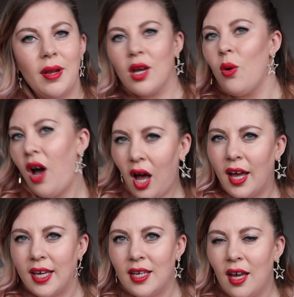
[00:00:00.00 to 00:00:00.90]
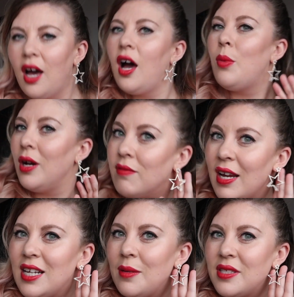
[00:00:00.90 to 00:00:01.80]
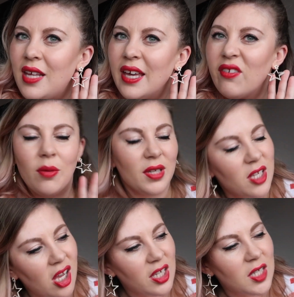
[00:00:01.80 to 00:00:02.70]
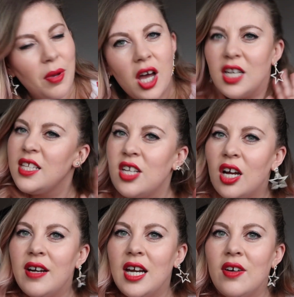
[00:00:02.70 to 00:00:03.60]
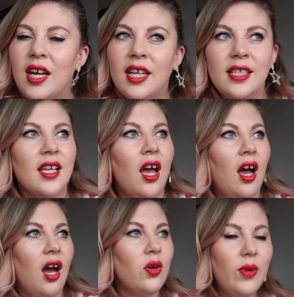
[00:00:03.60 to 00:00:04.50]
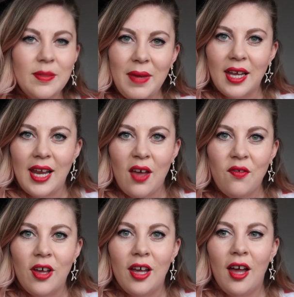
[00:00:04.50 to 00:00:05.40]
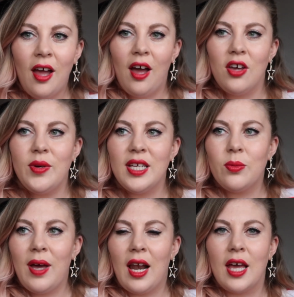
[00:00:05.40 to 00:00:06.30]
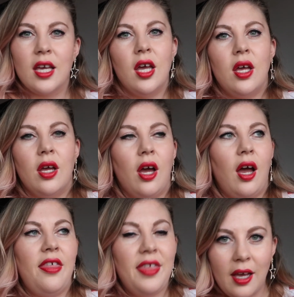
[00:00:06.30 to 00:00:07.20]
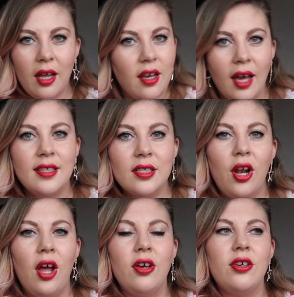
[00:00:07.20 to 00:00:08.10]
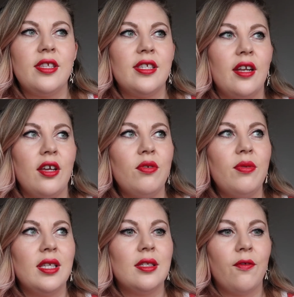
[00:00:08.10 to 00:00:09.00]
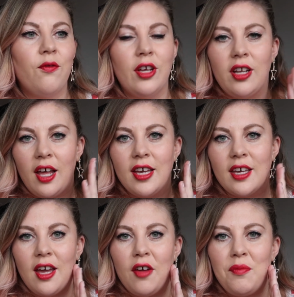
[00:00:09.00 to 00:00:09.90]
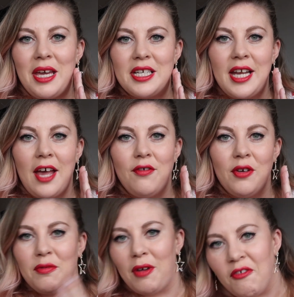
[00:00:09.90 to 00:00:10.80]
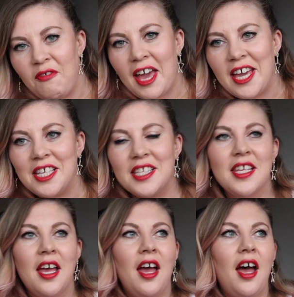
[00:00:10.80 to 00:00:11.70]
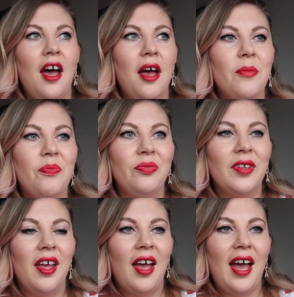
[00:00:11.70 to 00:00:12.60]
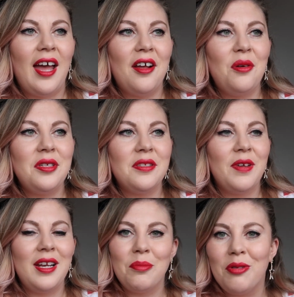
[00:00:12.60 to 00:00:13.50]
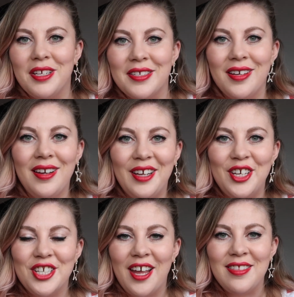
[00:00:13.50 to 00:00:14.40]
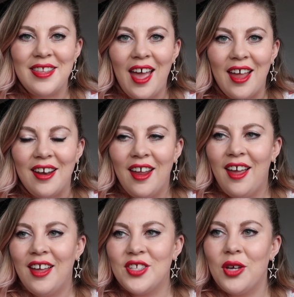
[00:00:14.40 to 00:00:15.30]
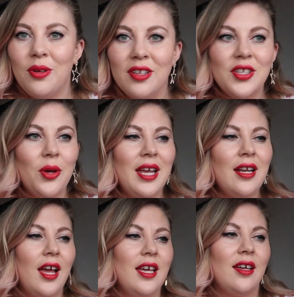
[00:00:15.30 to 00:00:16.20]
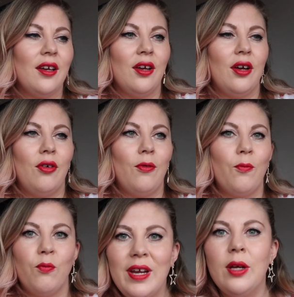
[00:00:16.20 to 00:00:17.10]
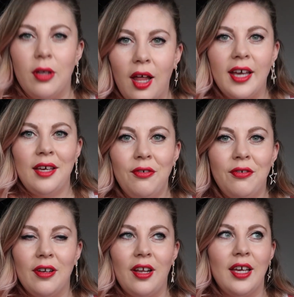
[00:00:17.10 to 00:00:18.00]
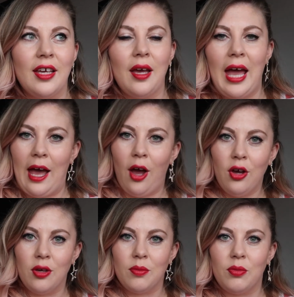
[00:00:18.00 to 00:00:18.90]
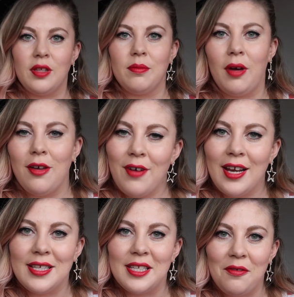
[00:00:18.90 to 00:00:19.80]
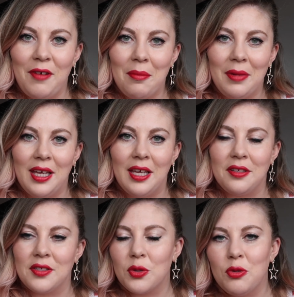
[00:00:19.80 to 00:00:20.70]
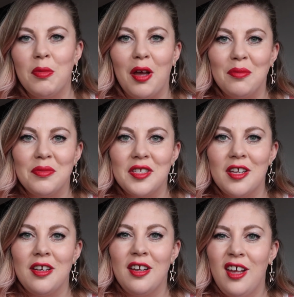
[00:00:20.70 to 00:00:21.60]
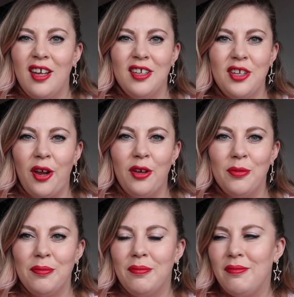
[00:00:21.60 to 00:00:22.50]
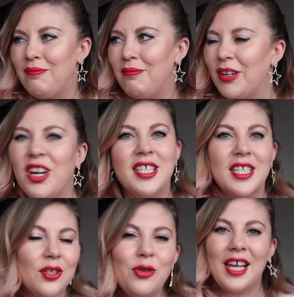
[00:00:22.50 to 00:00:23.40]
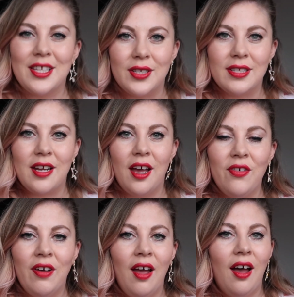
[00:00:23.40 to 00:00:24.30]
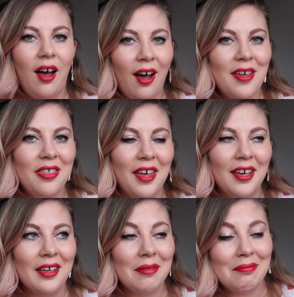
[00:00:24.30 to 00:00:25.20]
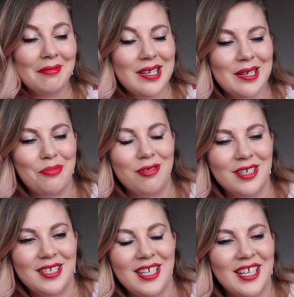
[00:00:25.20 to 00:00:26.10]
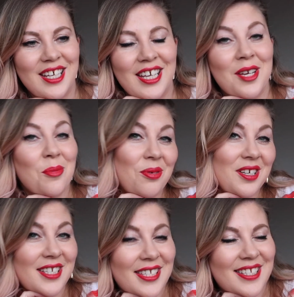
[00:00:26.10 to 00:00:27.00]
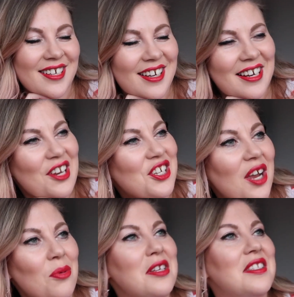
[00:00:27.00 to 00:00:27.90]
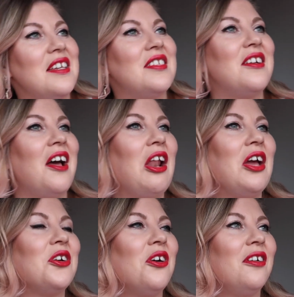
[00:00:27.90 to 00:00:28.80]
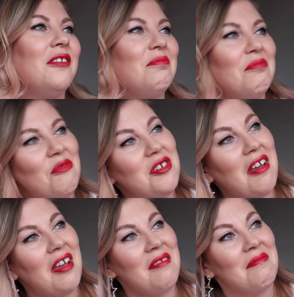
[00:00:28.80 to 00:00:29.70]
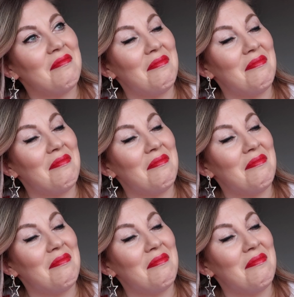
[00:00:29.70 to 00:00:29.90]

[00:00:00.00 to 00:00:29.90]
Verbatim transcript: I'm like, oh hi, I'm wearing red lipstick, got my sparkly star earrings, I always make an effort, I always wear, like, I think nice clothes, and I always feel like I've made an effort with my face, and I was feeling pretty stylish. And then, so in, like, real life, like at home with my friends and family and school mums and, you know, my cousins and all that sort of stuff, I think, pretty stylish. I wouldn't say style icon, would I?